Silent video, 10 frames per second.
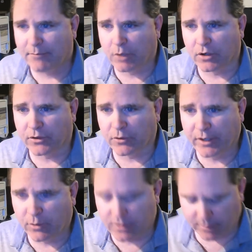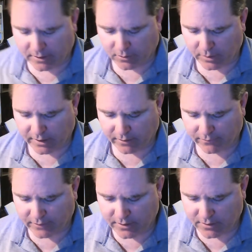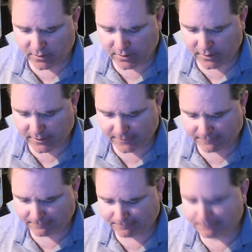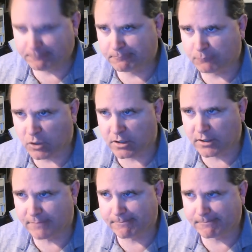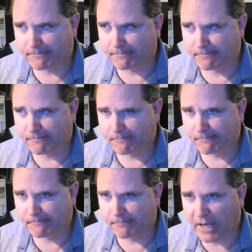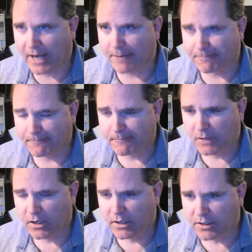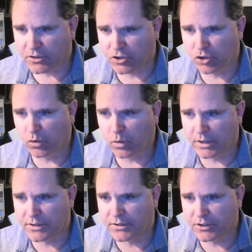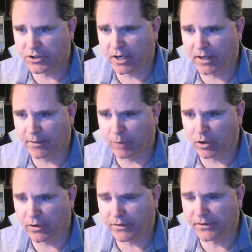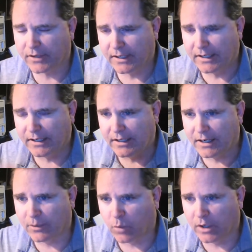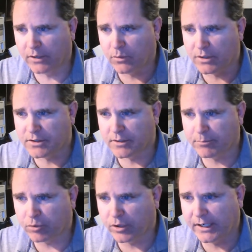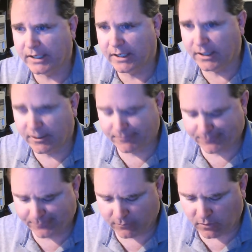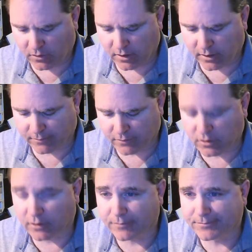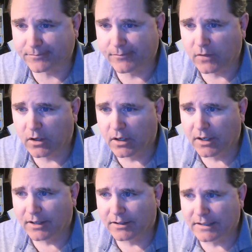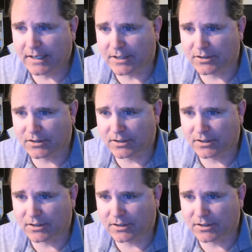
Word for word: Part 3 was about the wedding feast, wasn't it? Yeah. Because 2 was the, chop, the birth, and one was the pre thing. So, yes.